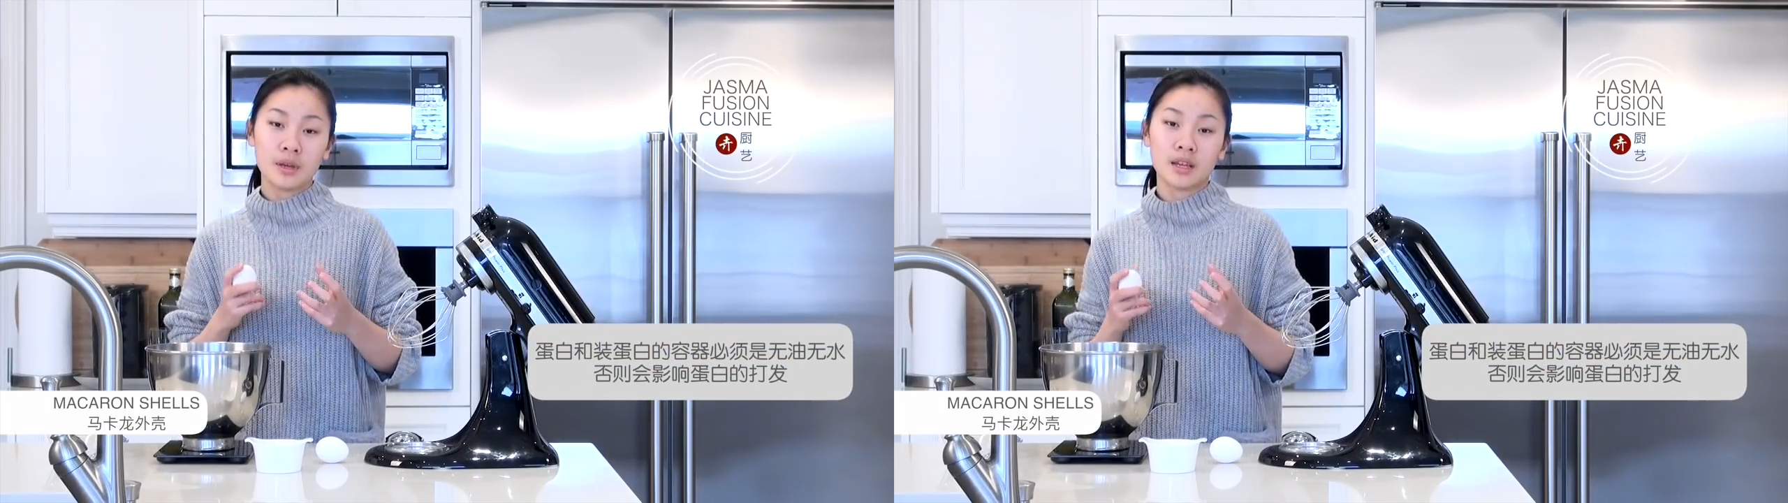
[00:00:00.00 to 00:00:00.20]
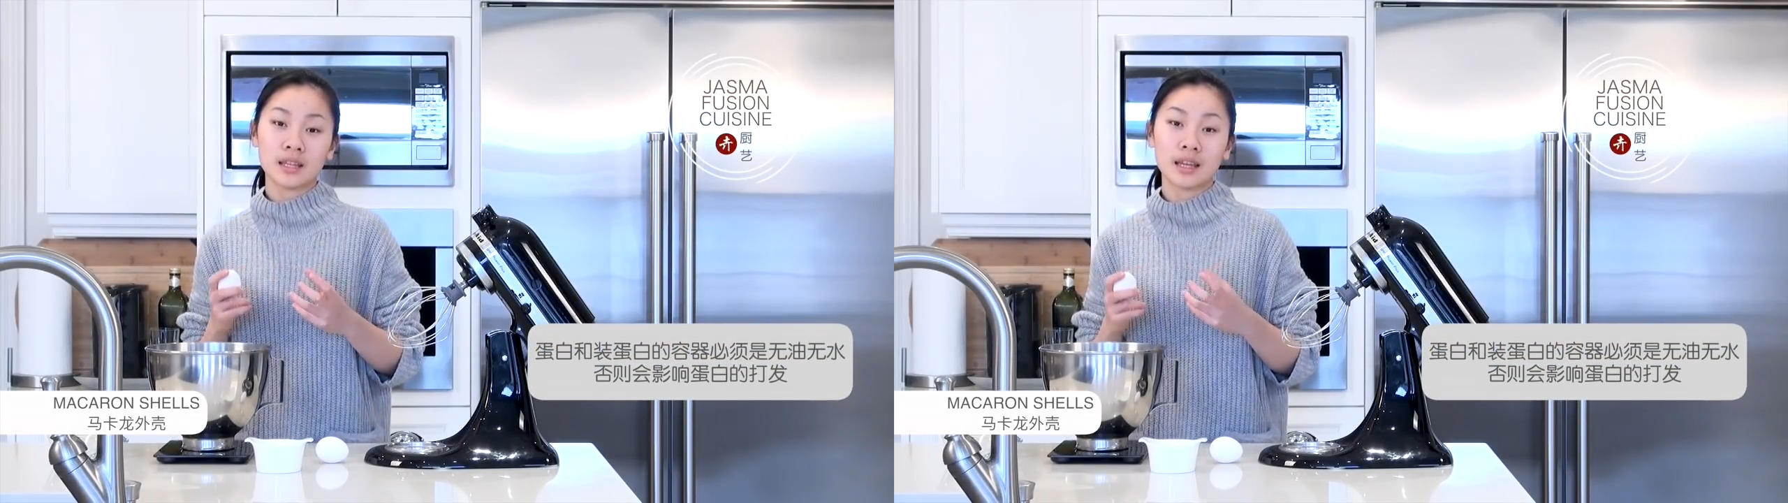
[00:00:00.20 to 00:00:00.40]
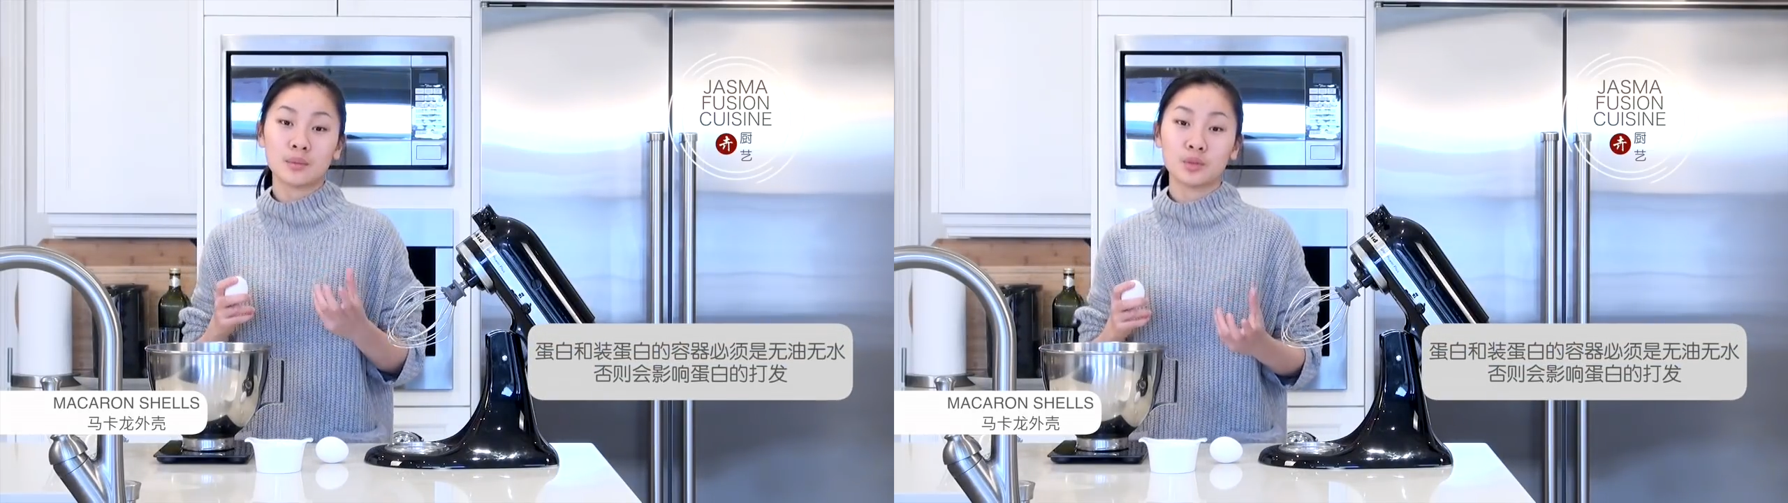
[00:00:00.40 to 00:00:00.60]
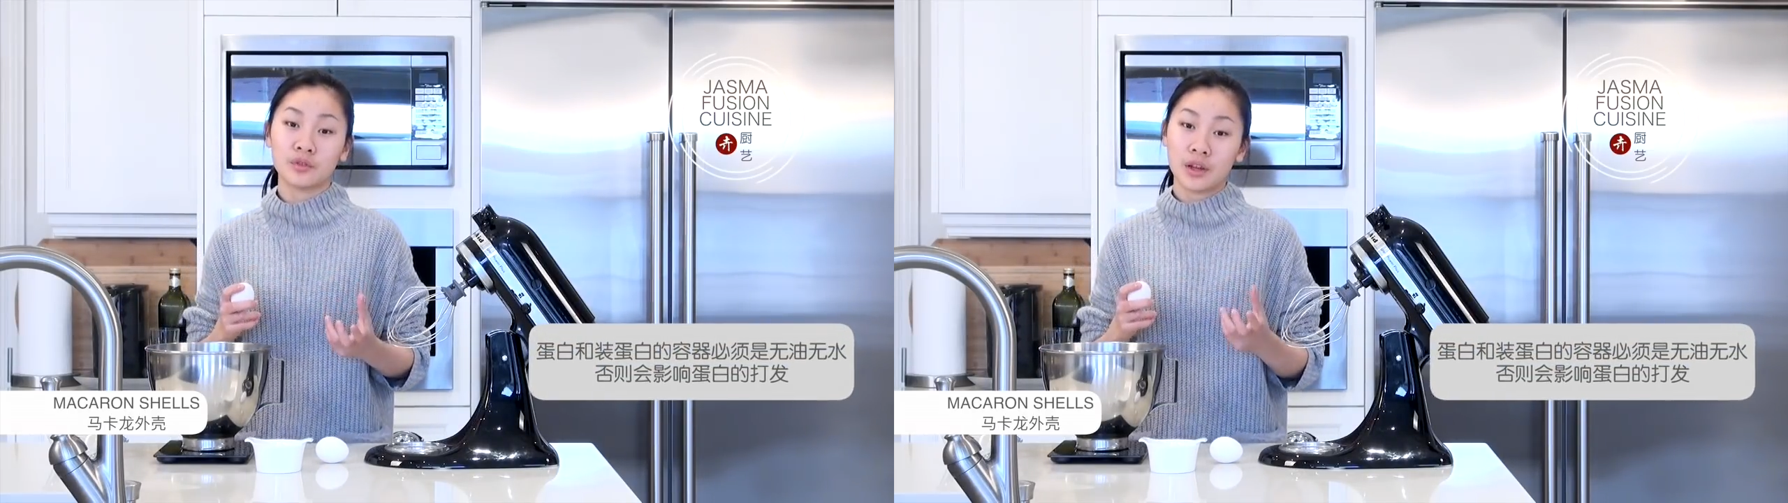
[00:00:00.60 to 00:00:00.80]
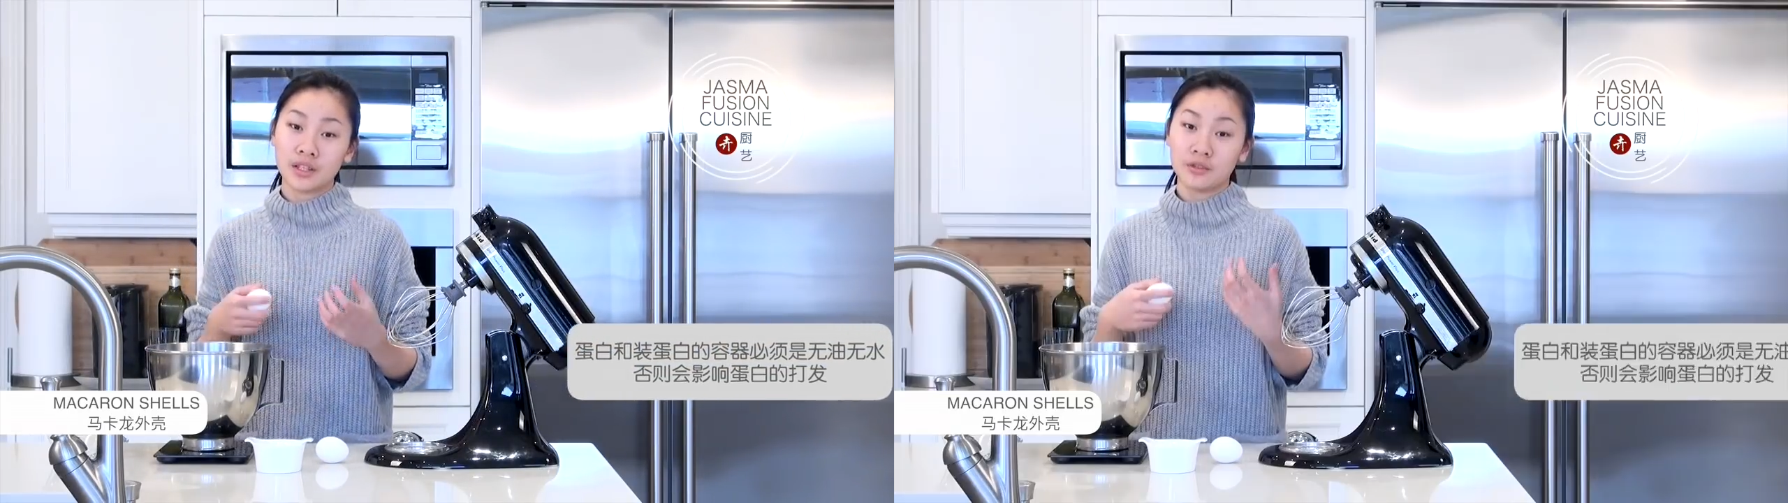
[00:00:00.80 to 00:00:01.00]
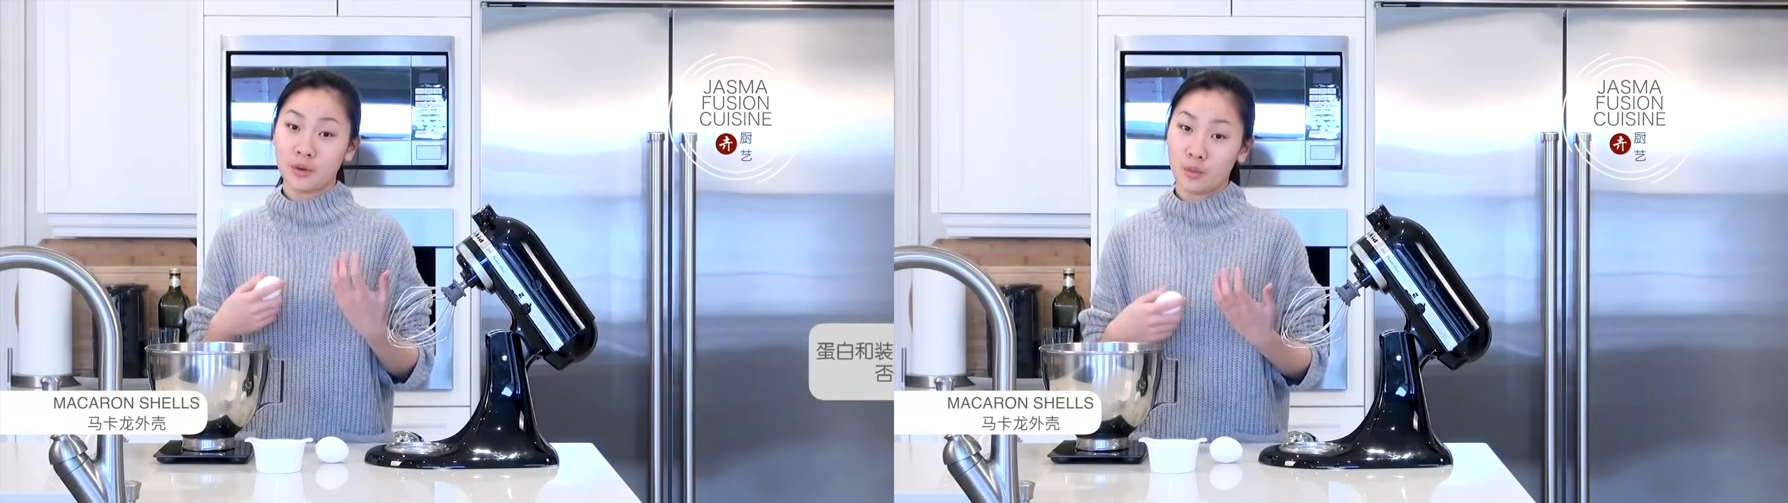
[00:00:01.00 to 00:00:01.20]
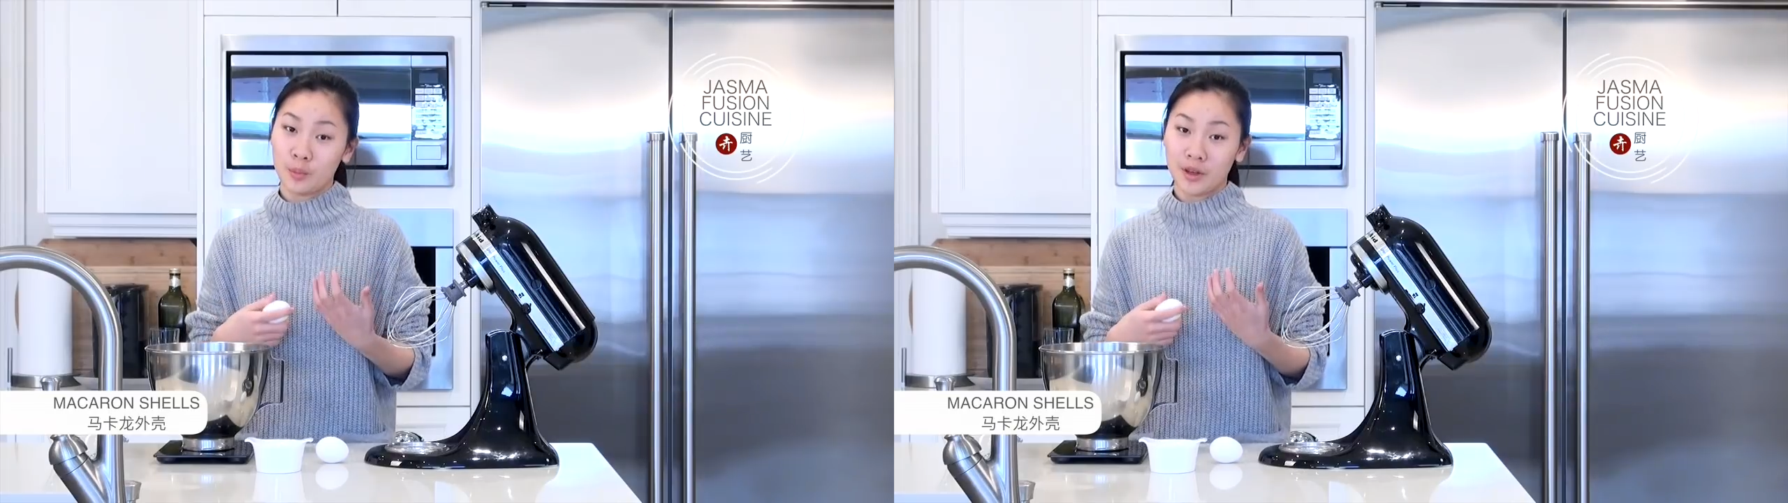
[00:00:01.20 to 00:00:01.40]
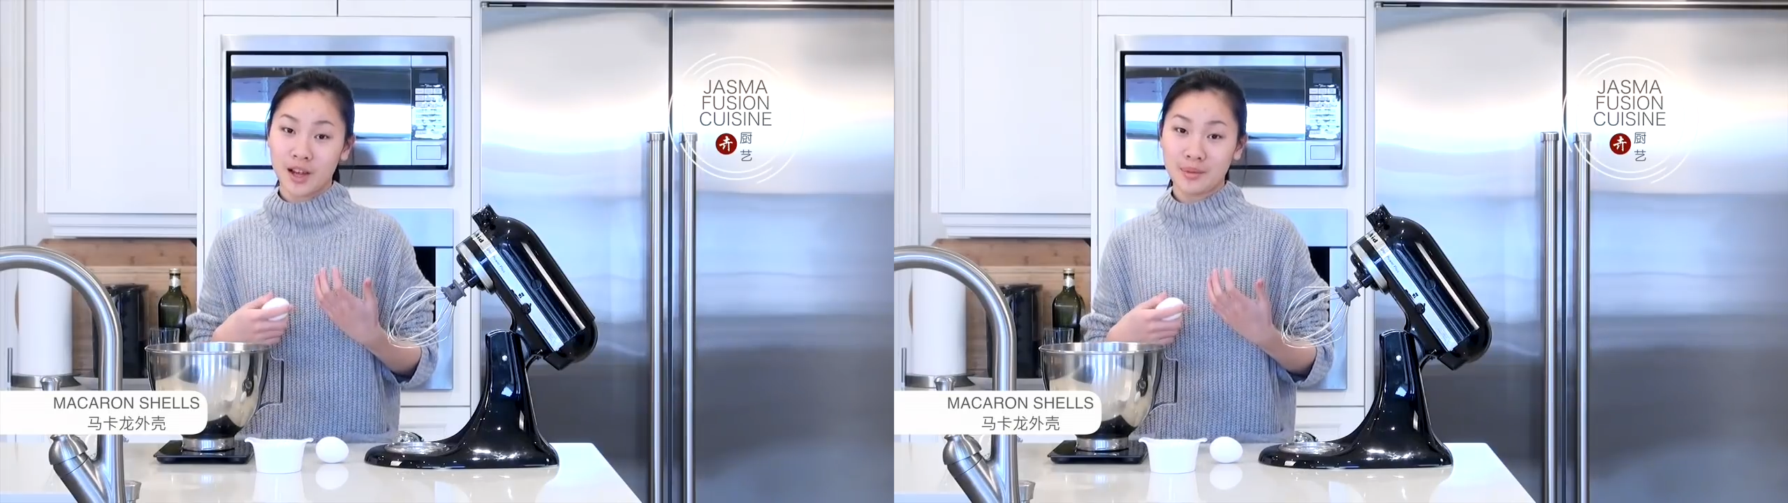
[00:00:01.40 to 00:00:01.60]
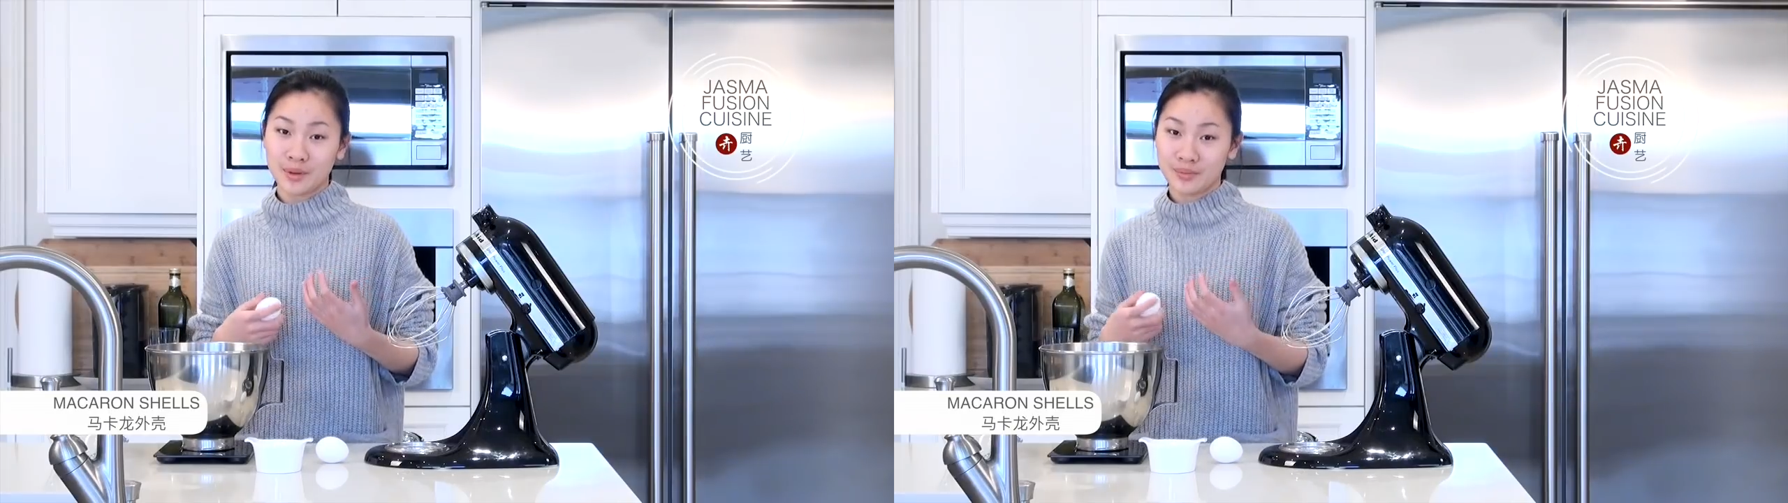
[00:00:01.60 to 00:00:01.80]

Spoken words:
because it can prevent it from whipping up.